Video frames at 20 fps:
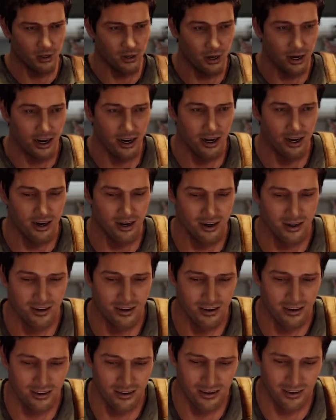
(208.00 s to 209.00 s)
Well,
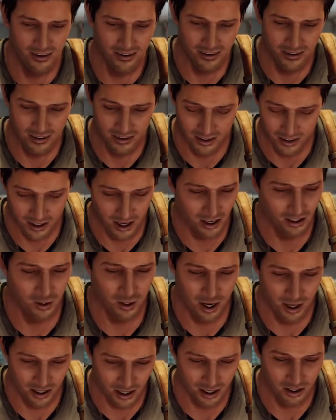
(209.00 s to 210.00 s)
that's why
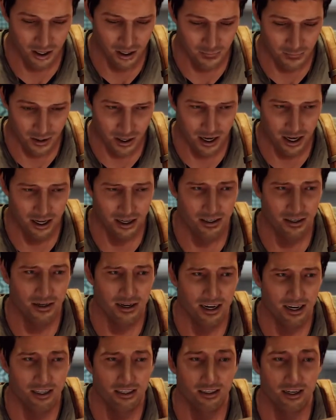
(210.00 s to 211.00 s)
it has to be an
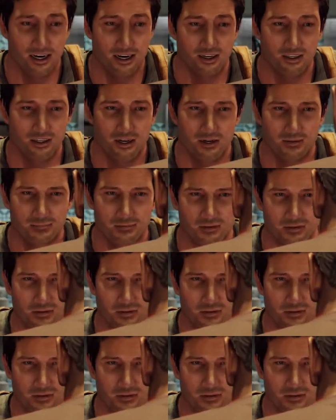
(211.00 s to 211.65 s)
inside job.